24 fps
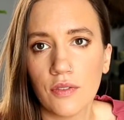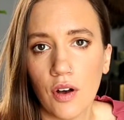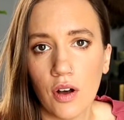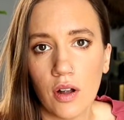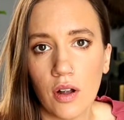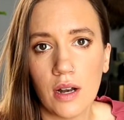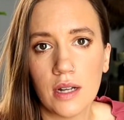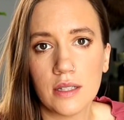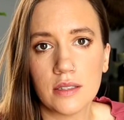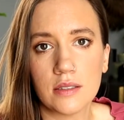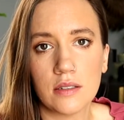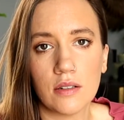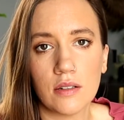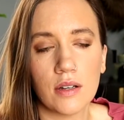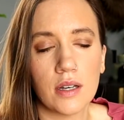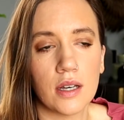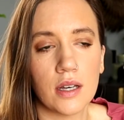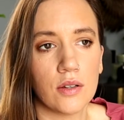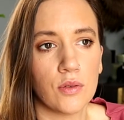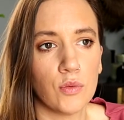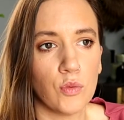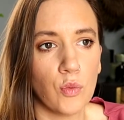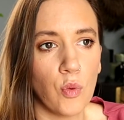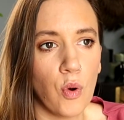of all, let's look
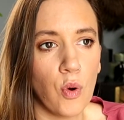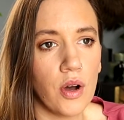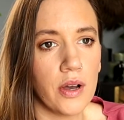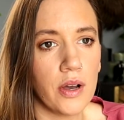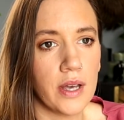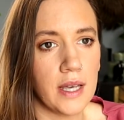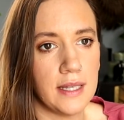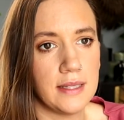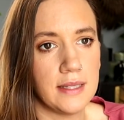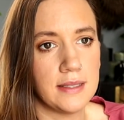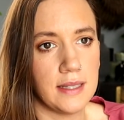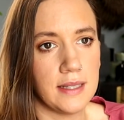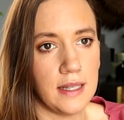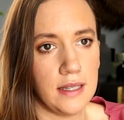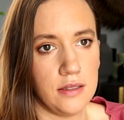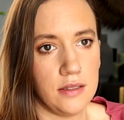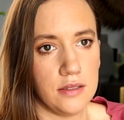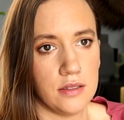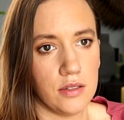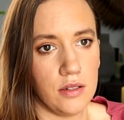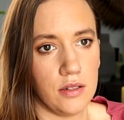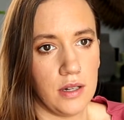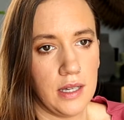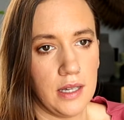at what is
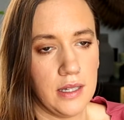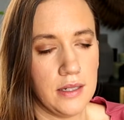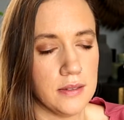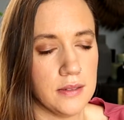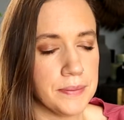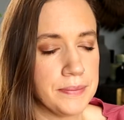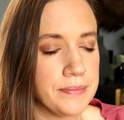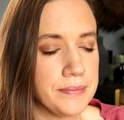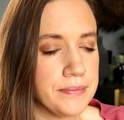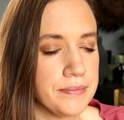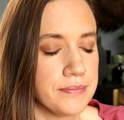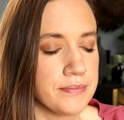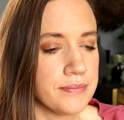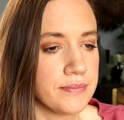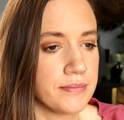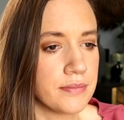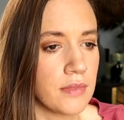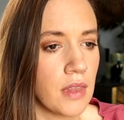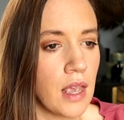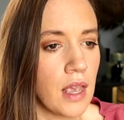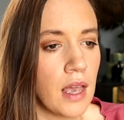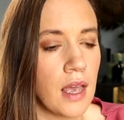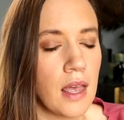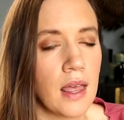insulin.
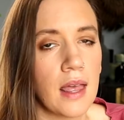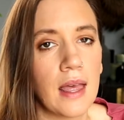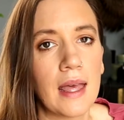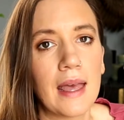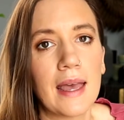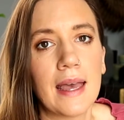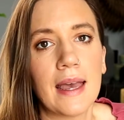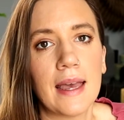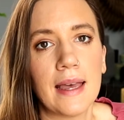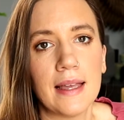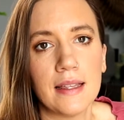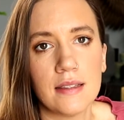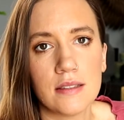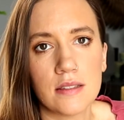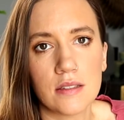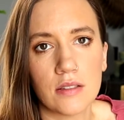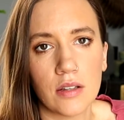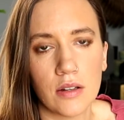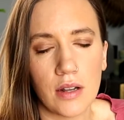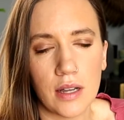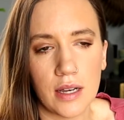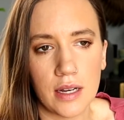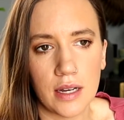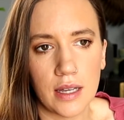
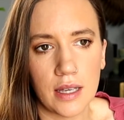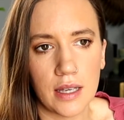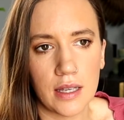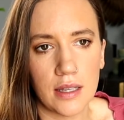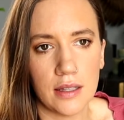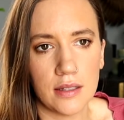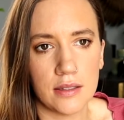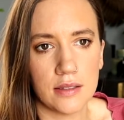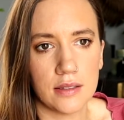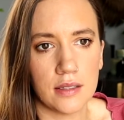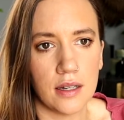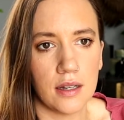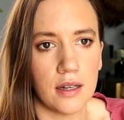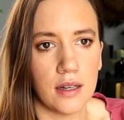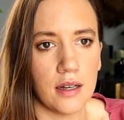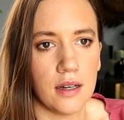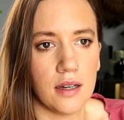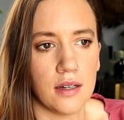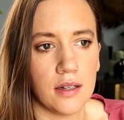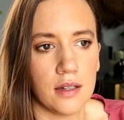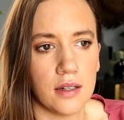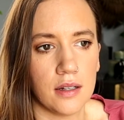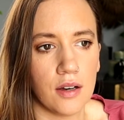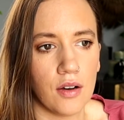Insulin is
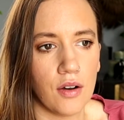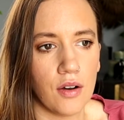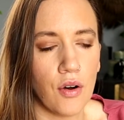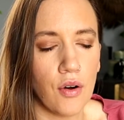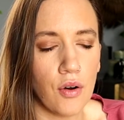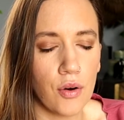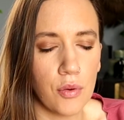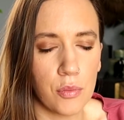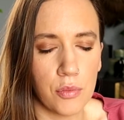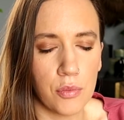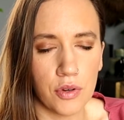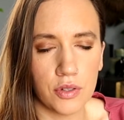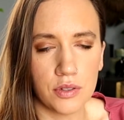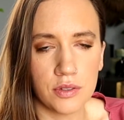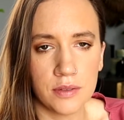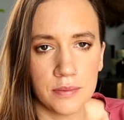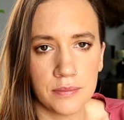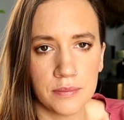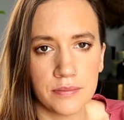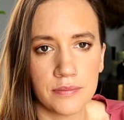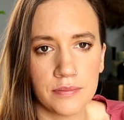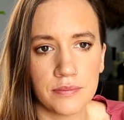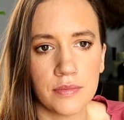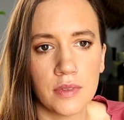a hormone
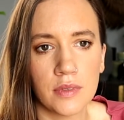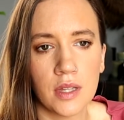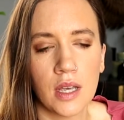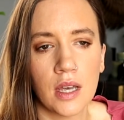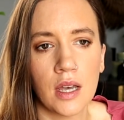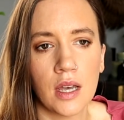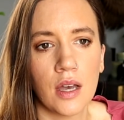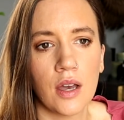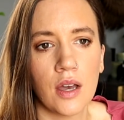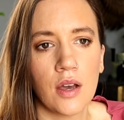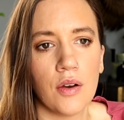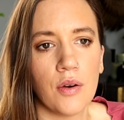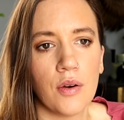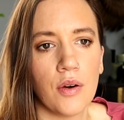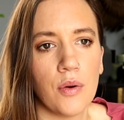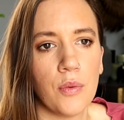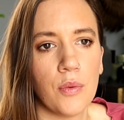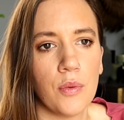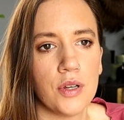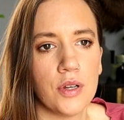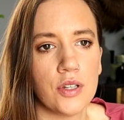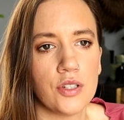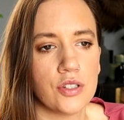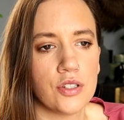
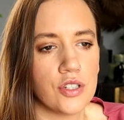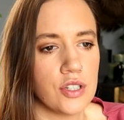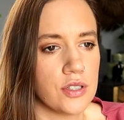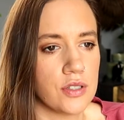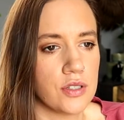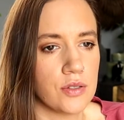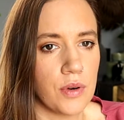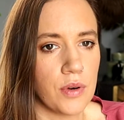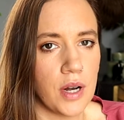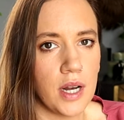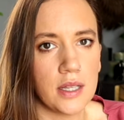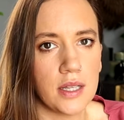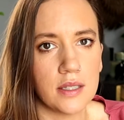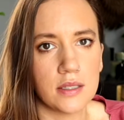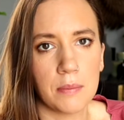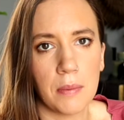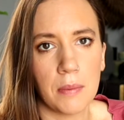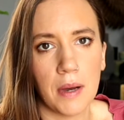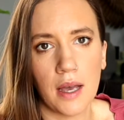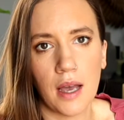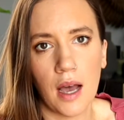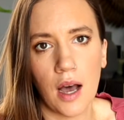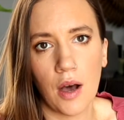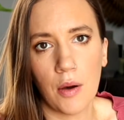which is released
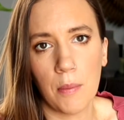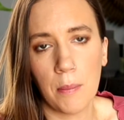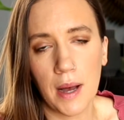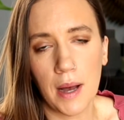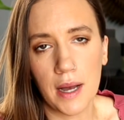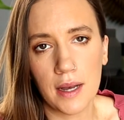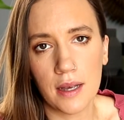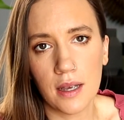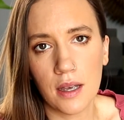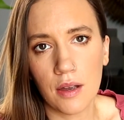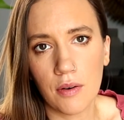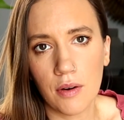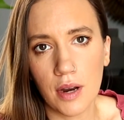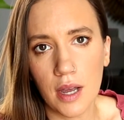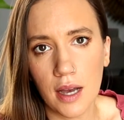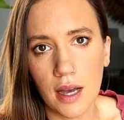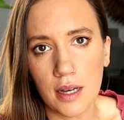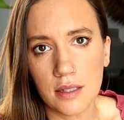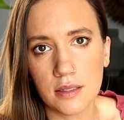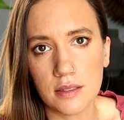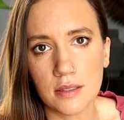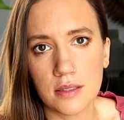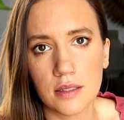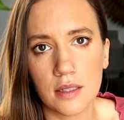by our
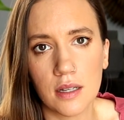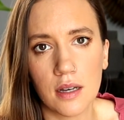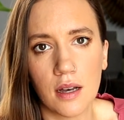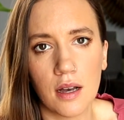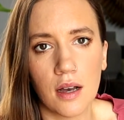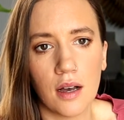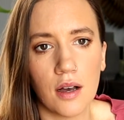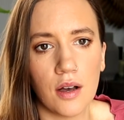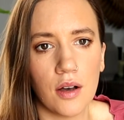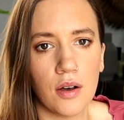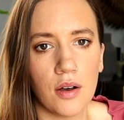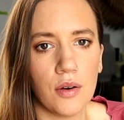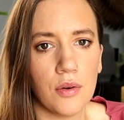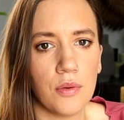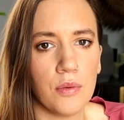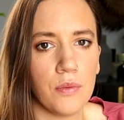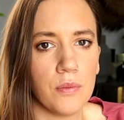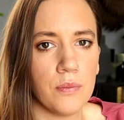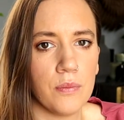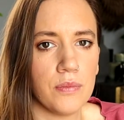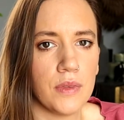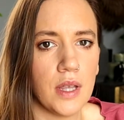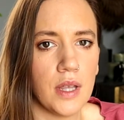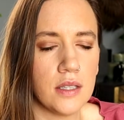pancreas.
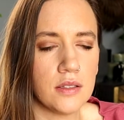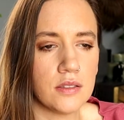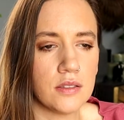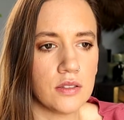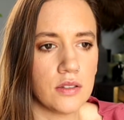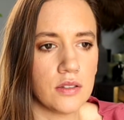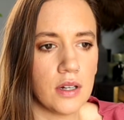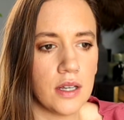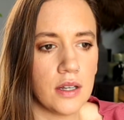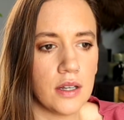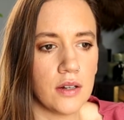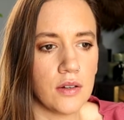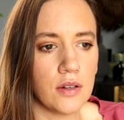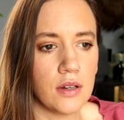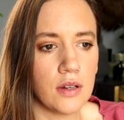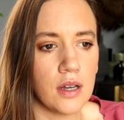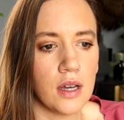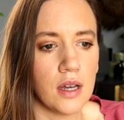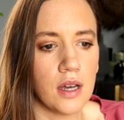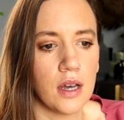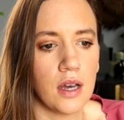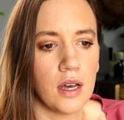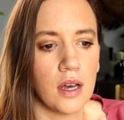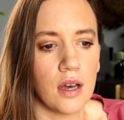Insulin
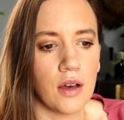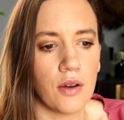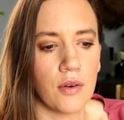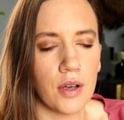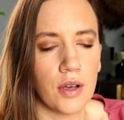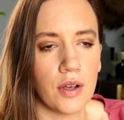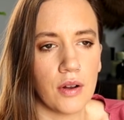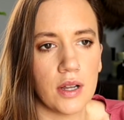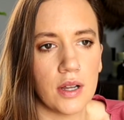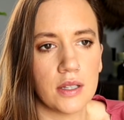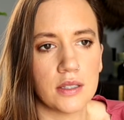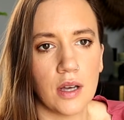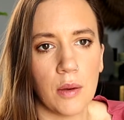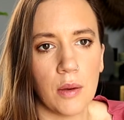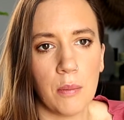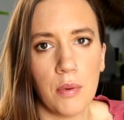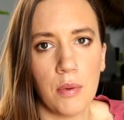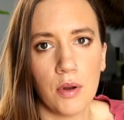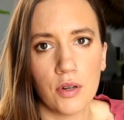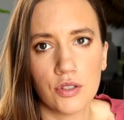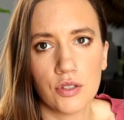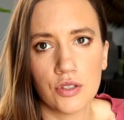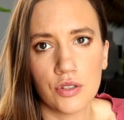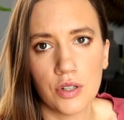regulates our
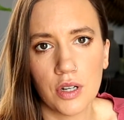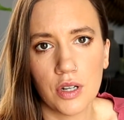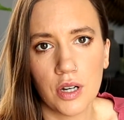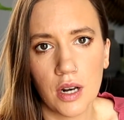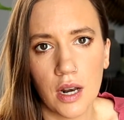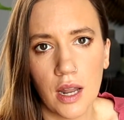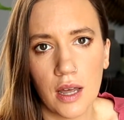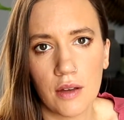blood sugar